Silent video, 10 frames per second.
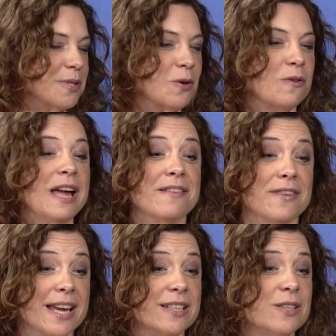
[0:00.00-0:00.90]
So
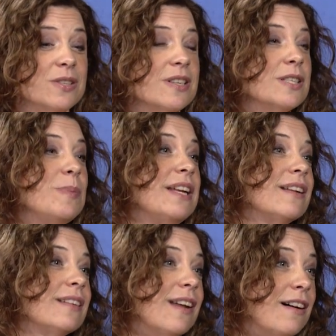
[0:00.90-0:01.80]
Van Dusen has been
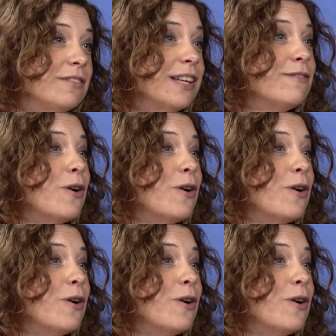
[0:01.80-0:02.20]
a lovely